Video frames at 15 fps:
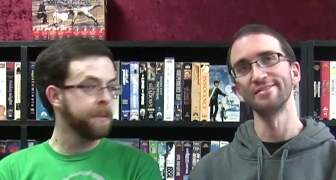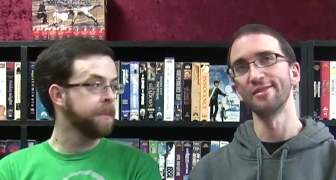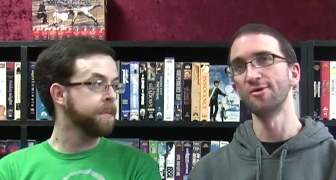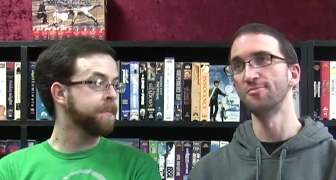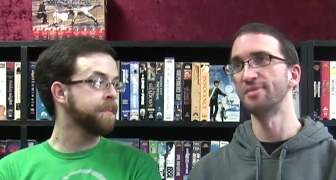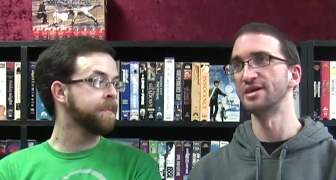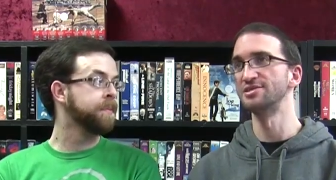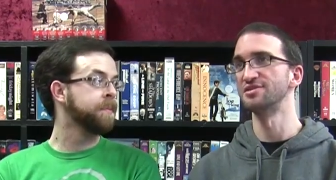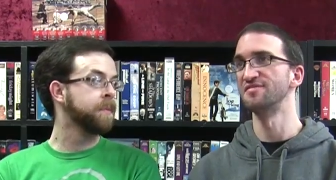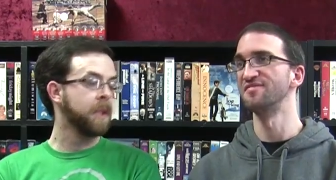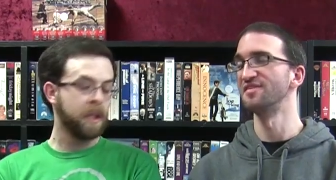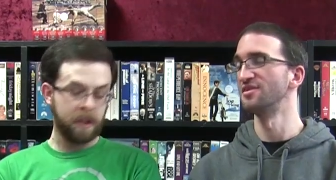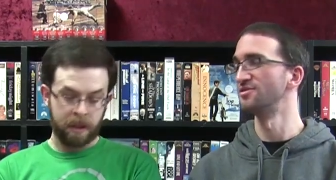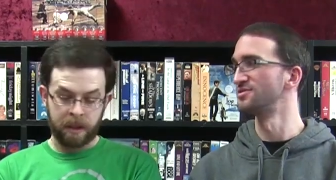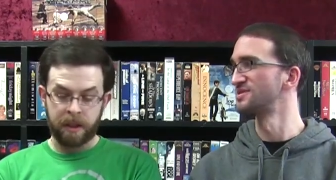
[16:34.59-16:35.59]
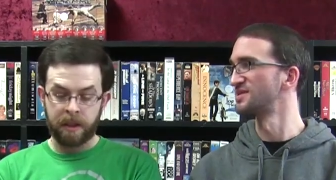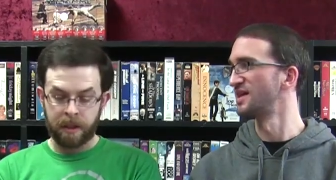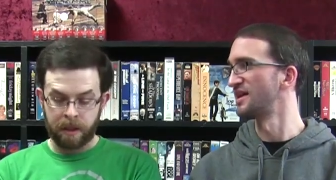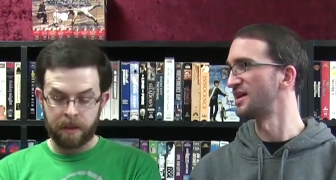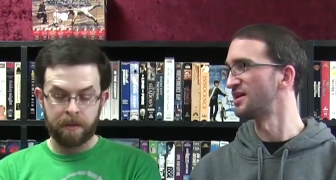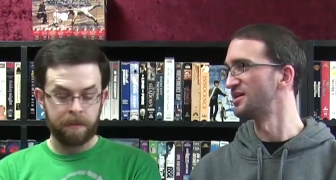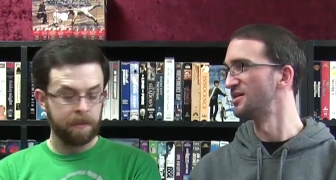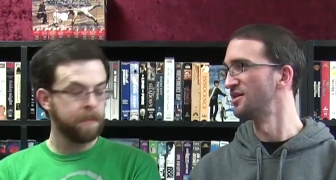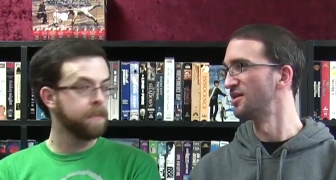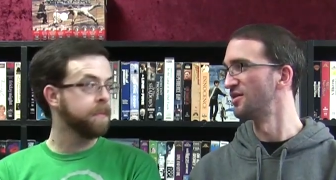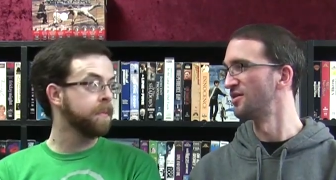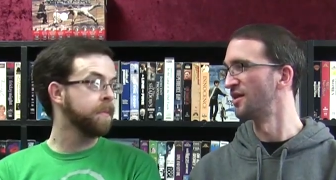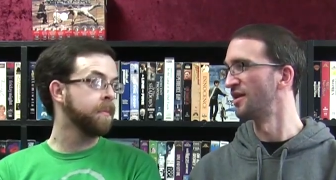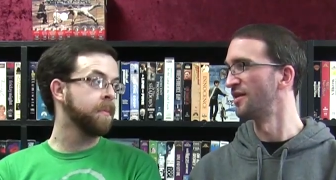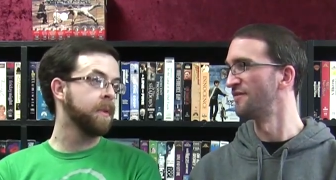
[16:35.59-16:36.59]
Speaker 1: low budget feels like a,
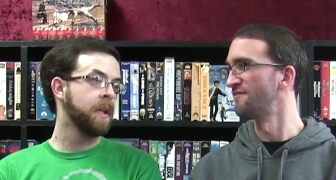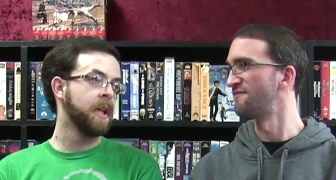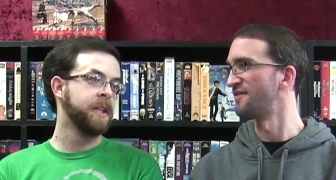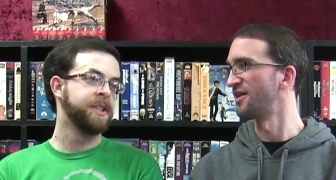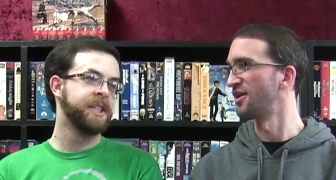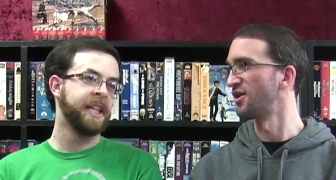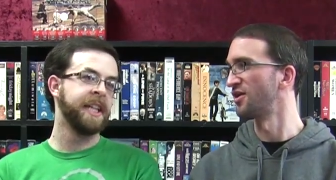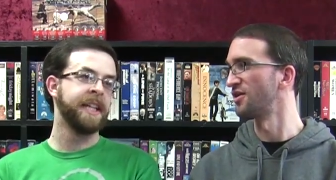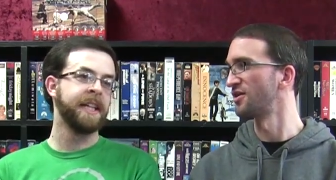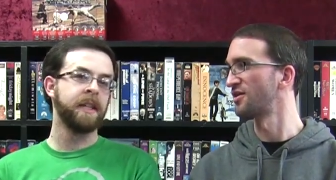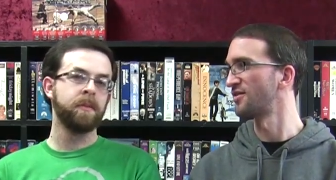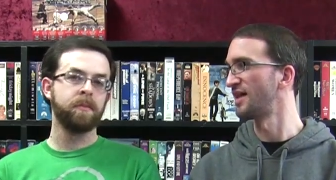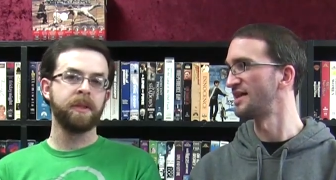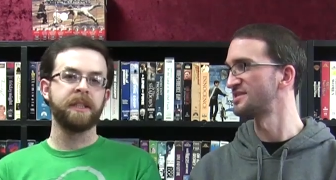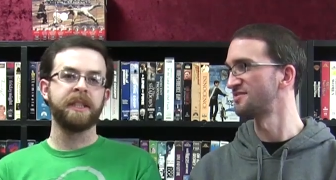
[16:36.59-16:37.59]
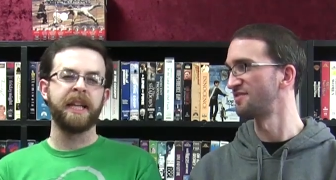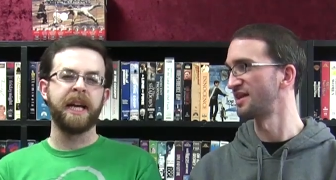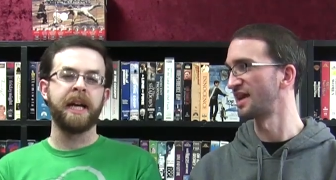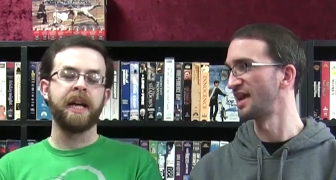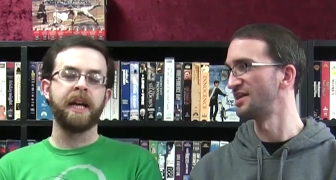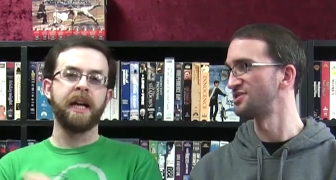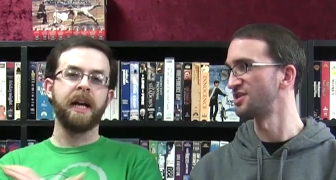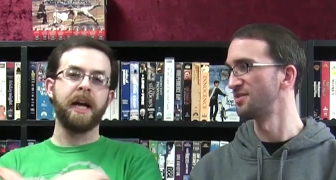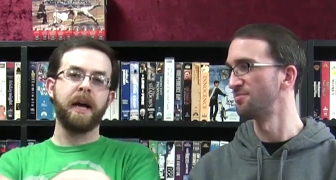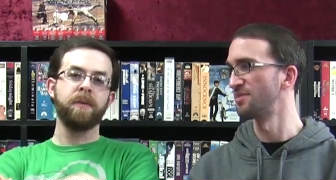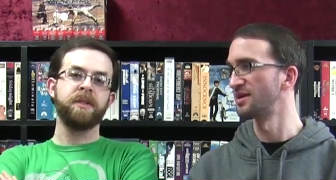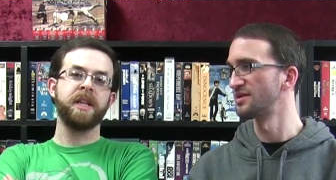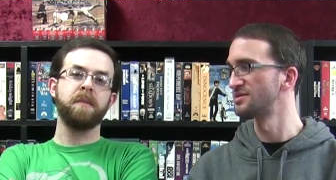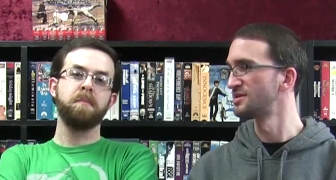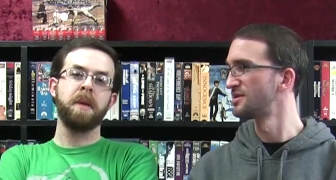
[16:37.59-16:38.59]
a an unfair a ding, classification. yeah, I
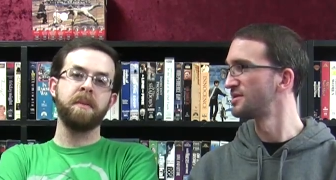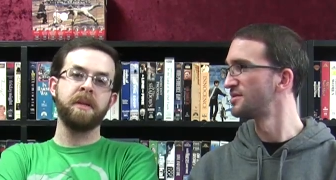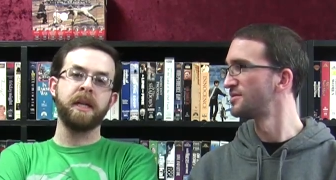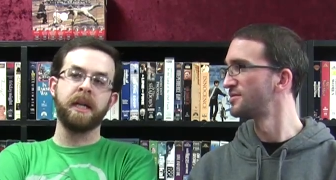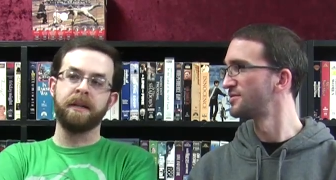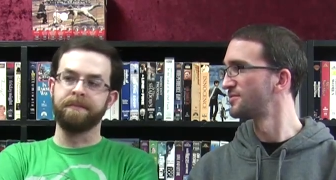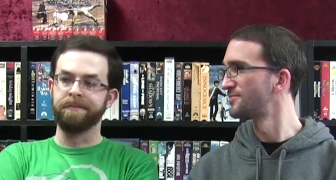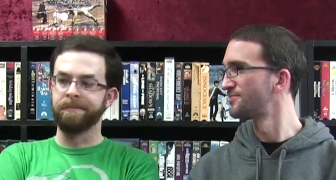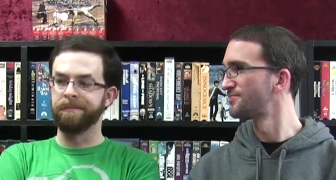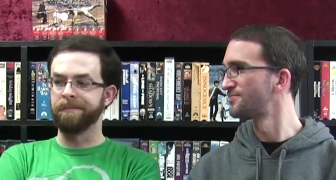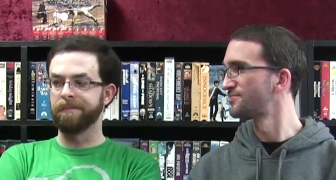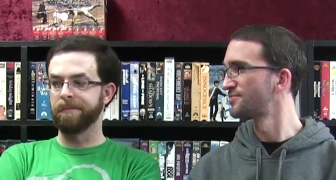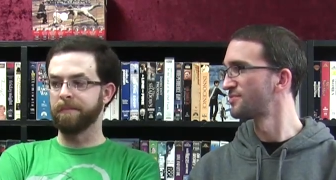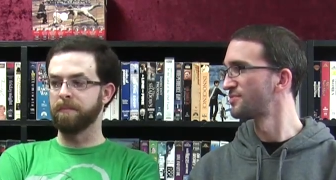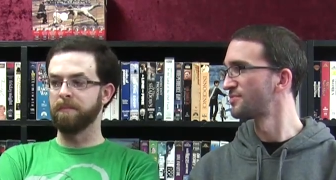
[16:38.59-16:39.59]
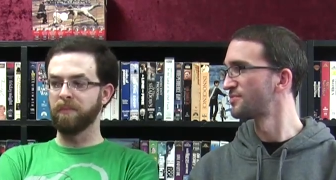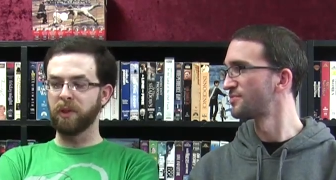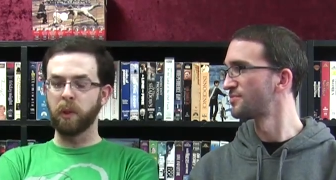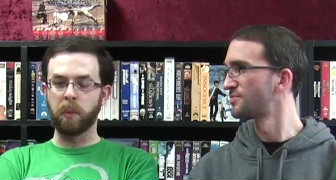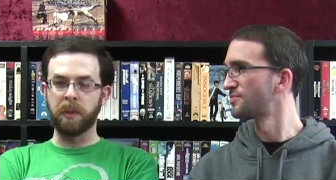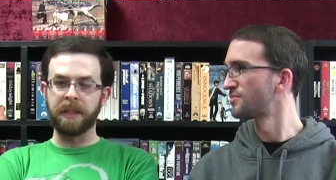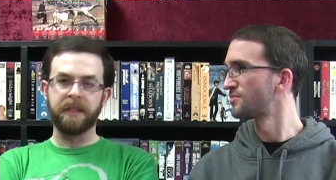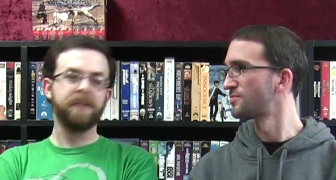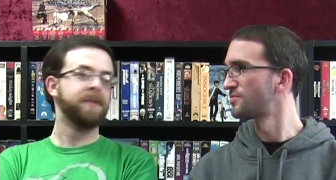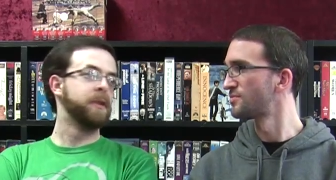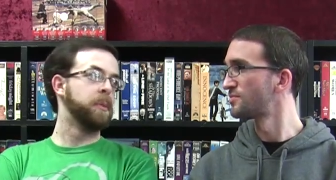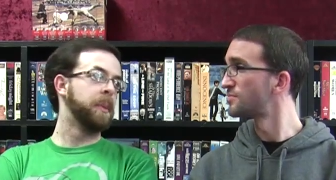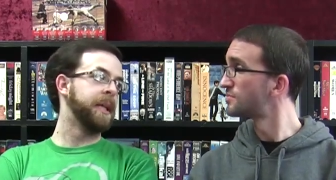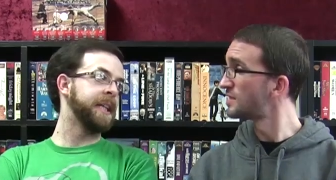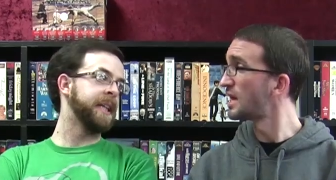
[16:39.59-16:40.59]
would say
Speaker 2: maybe um, guerrilla
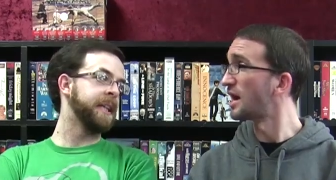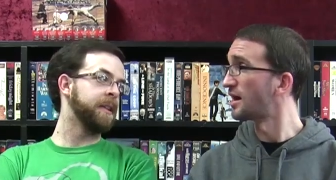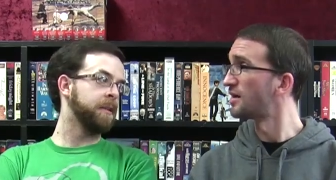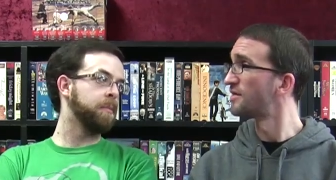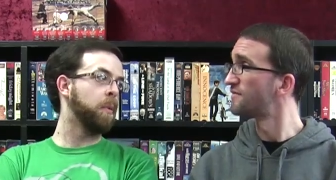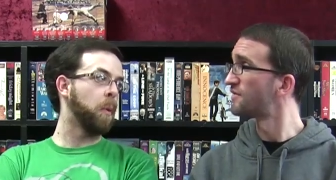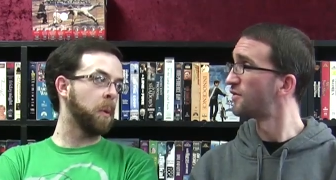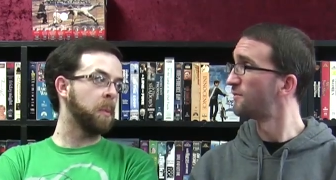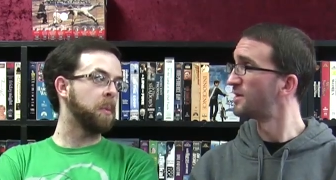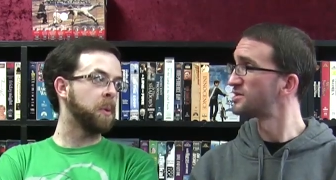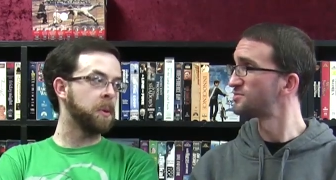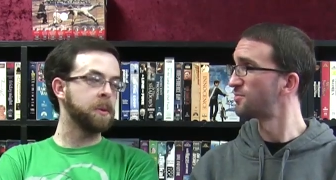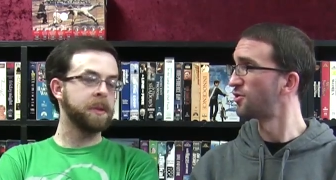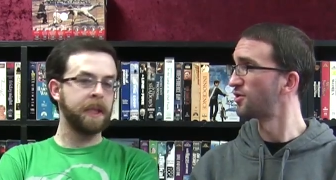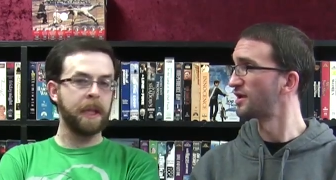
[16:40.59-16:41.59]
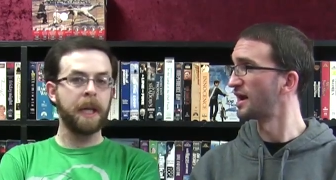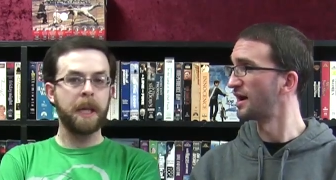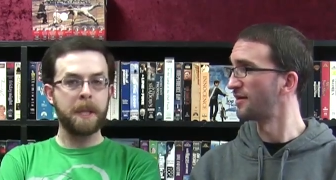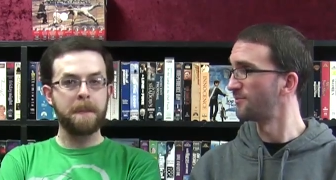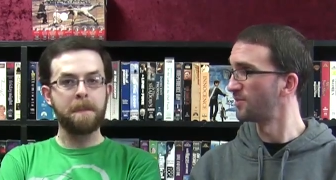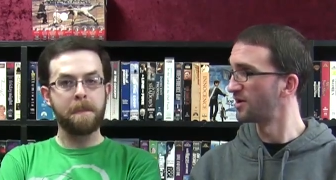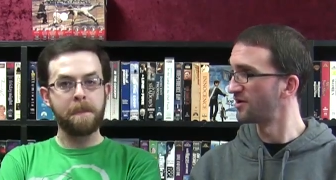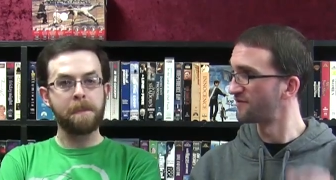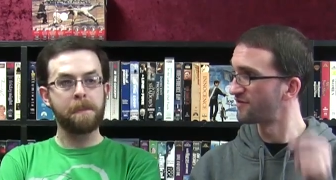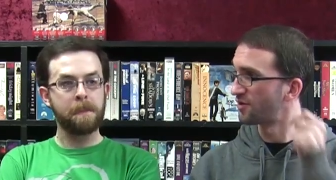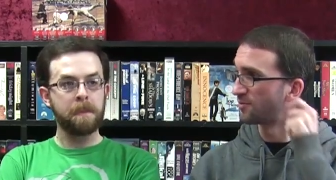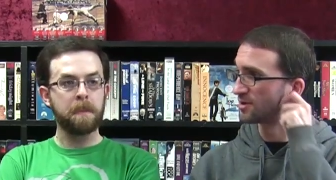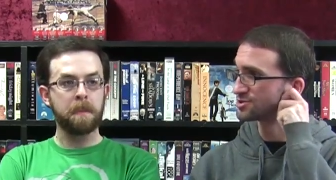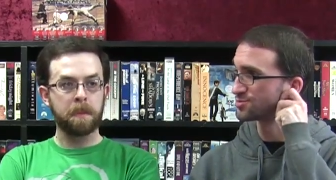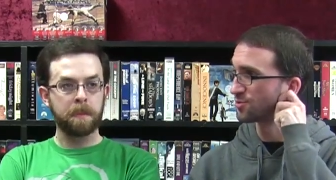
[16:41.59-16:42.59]
filmmaking. Yeah, felt much more. Yeah,
Speaker 1: yeah
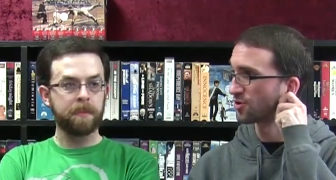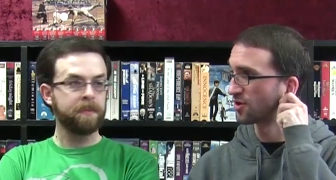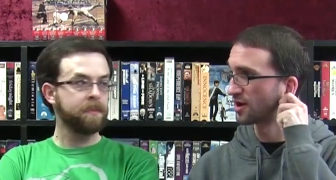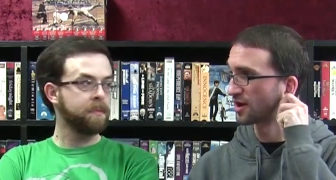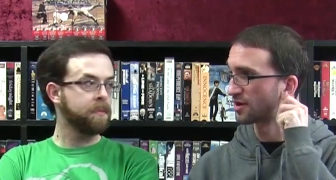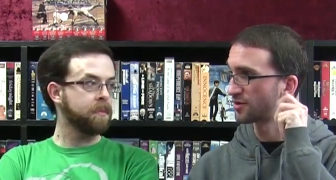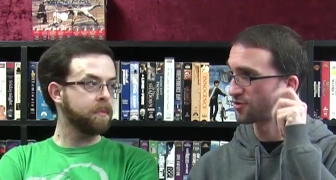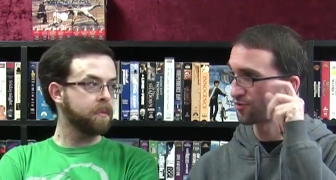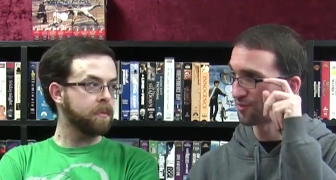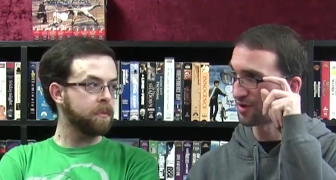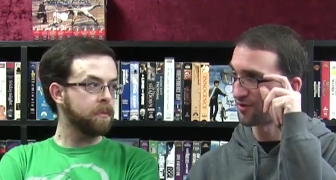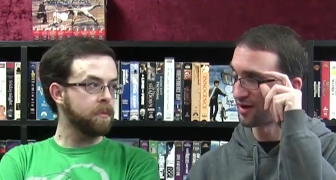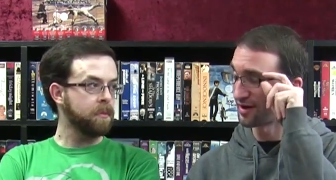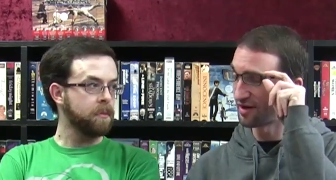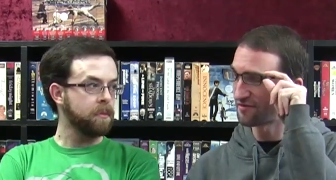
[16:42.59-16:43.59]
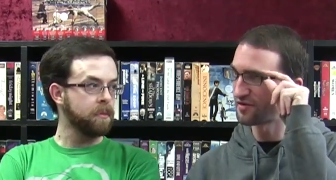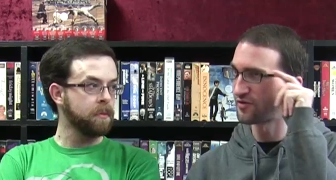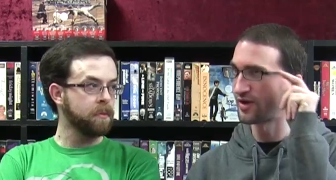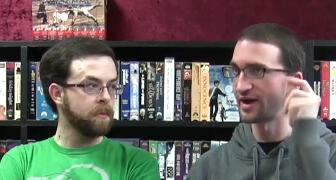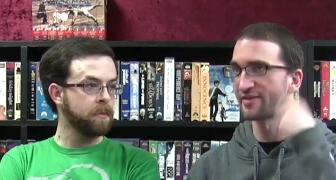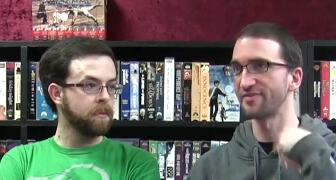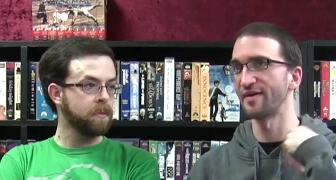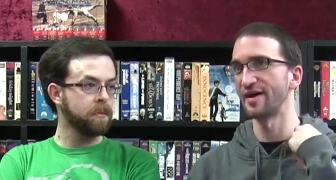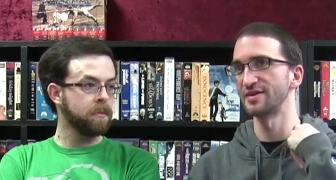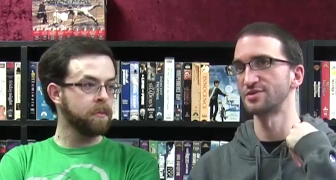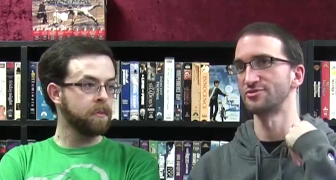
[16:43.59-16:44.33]
felt much more guerrilla, and I feel like that